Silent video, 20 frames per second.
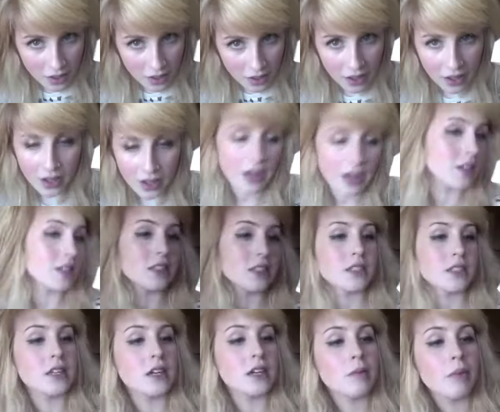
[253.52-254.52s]

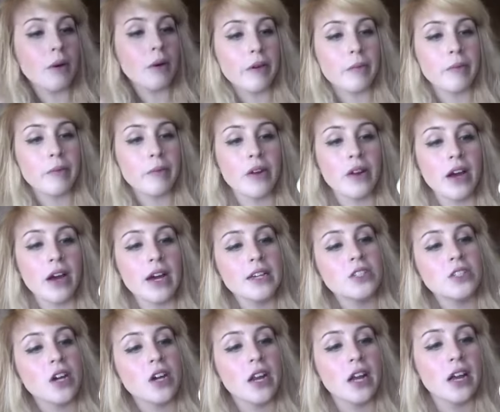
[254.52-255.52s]
It's the Bobbi Brown
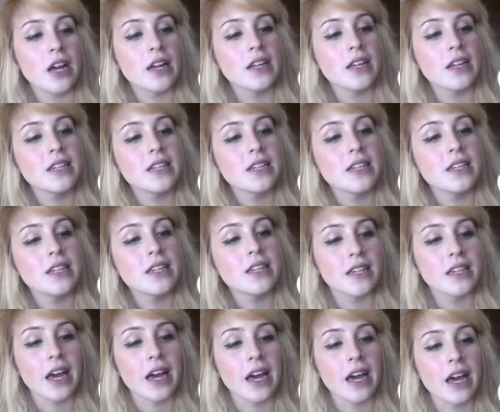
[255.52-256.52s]
Hydrating Intense
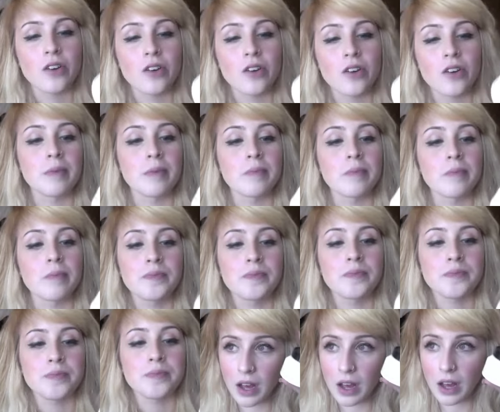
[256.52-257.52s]
Night Cream.
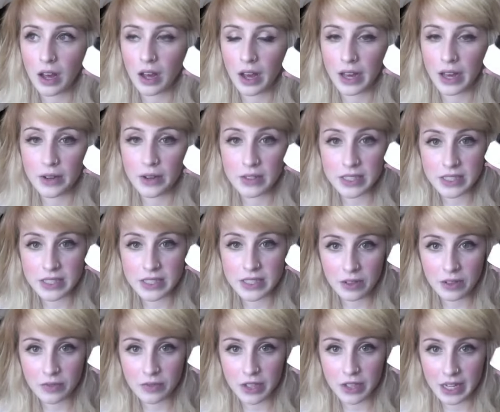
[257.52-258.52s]
I know it's
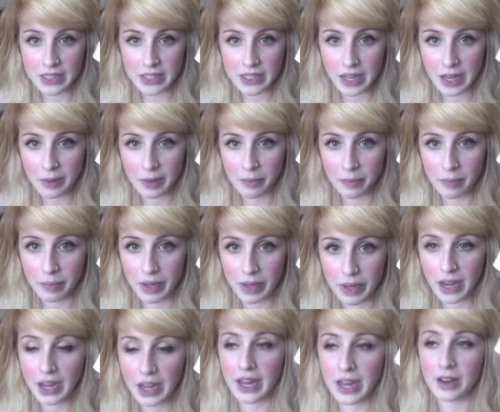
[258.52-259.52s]
intended for nighttime, but
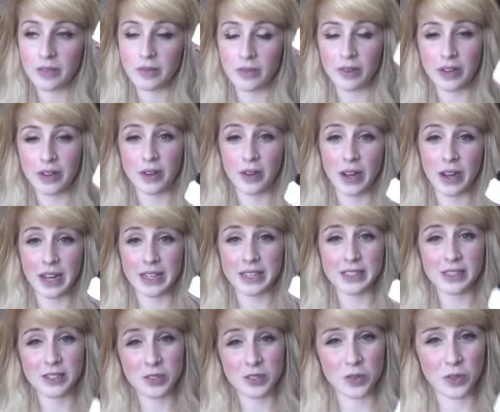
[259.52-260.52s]
I have
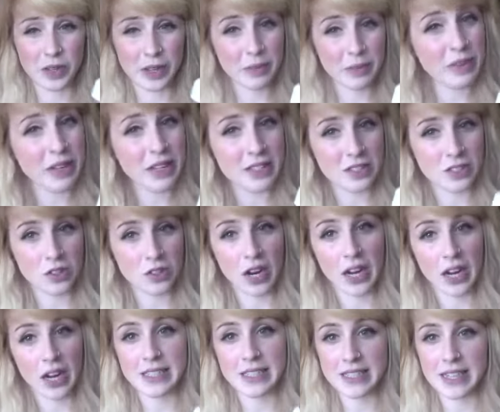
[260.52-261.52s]
extremely
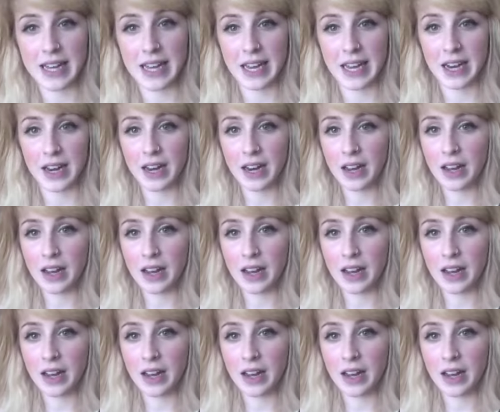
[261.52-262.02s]
dry skin.